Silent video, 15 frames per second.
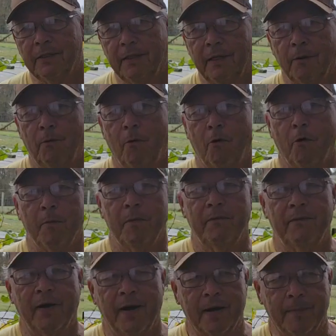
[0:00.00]
that warm
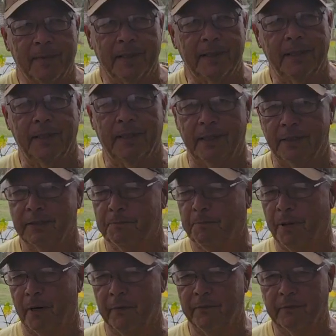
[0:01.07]
environment, and that's
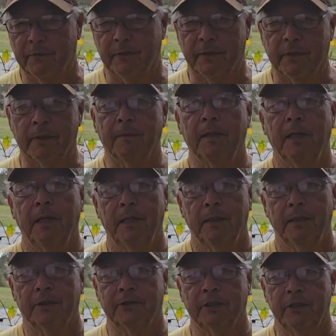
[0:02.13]
perfect for them.
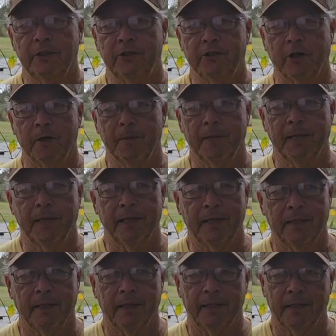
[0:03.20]
The seeds
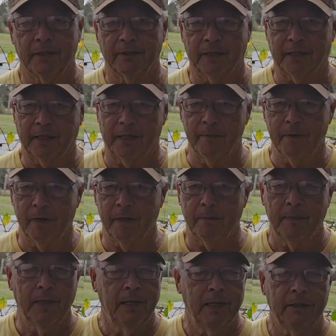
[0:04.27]
germinate, and as they come up,
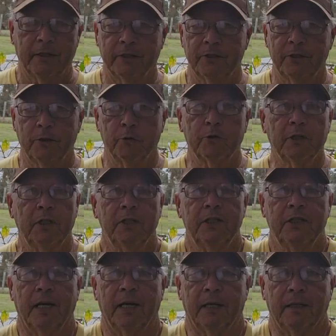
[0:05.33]
there's no
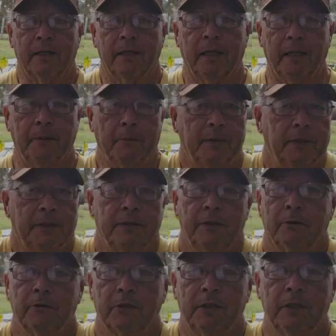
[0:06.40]
sunshine, and when there's
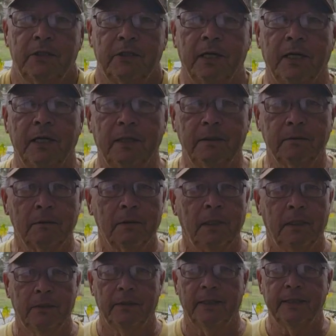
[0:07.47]
no sunshine,
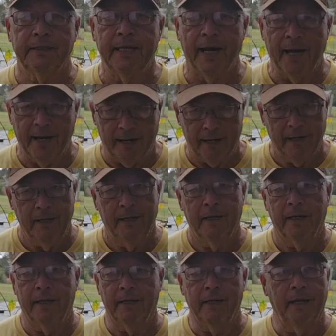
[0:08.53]
they die,
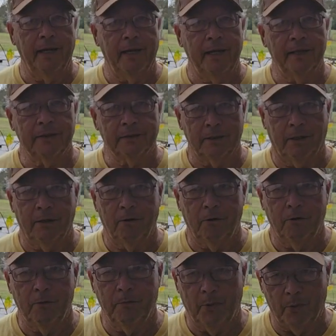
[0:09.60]
and that's the
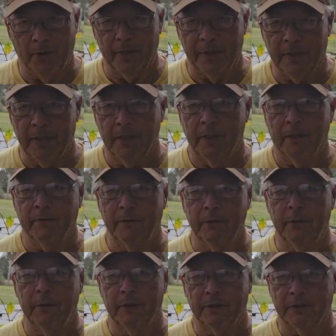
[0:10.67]
whole point of
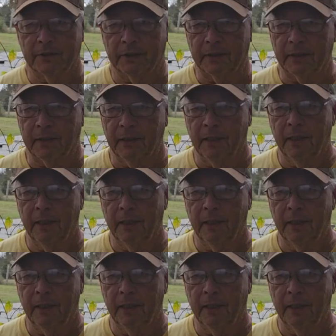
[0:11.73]
doing this thing.